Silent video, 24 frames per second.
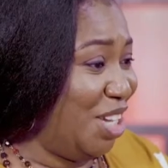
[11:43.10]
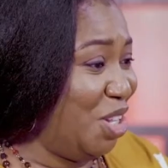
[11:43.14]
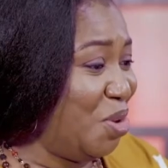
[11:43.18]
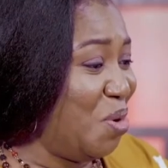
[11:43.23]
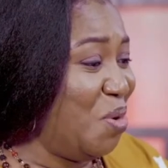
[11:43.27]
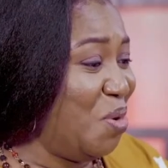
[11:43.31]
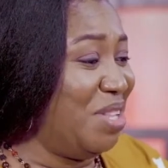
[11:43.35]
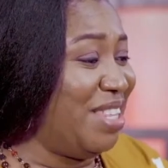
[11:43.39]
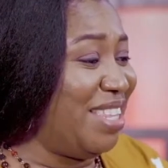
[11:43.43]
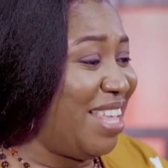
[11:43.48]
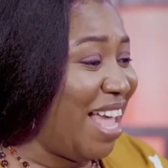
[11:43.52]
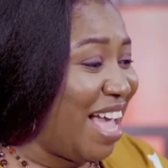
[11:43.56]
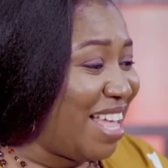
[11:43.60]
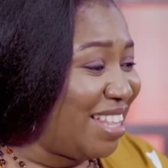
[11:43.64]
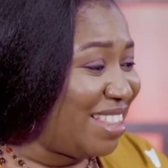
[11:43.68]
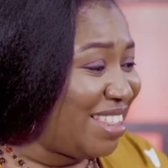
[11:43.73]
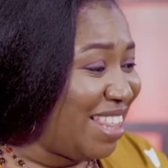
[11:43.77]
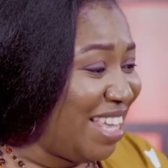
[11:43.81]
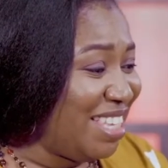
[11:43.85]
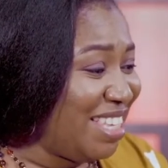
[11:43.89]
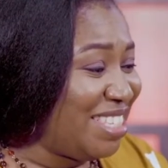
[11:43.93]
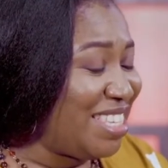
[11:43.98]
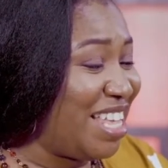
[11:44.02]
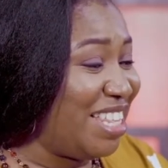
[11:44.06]
you know, there are
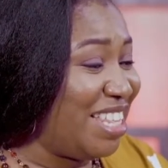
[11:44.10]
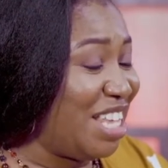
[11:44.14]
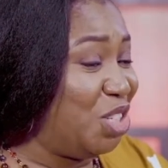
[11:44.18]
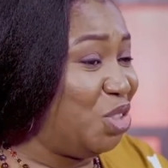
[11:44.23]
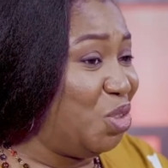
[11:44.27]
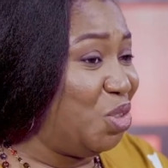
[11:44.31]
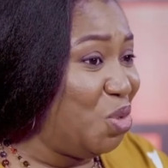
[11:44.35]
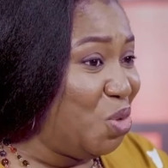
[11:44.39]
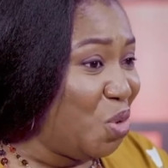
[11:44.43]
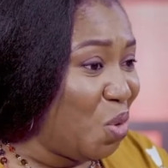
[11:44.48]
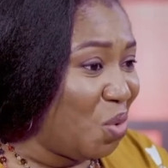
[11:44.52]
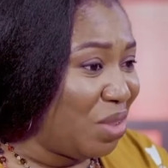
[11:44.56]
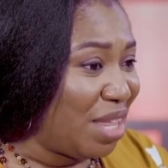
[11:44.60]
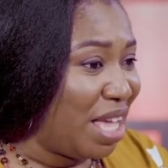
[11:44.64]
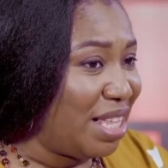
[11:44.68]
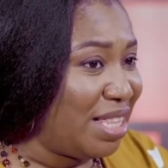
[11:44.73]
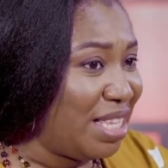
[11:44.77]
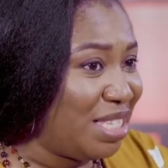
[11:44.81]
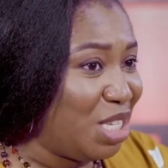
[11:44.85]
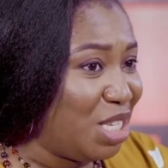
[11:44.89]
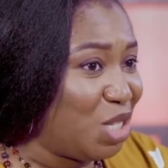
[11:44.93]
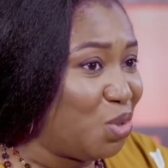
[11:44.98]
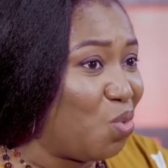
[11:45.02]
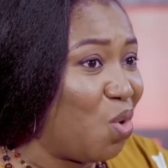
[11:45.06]
things that they should know that
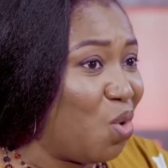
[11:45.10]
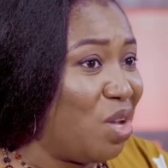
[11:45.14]
this is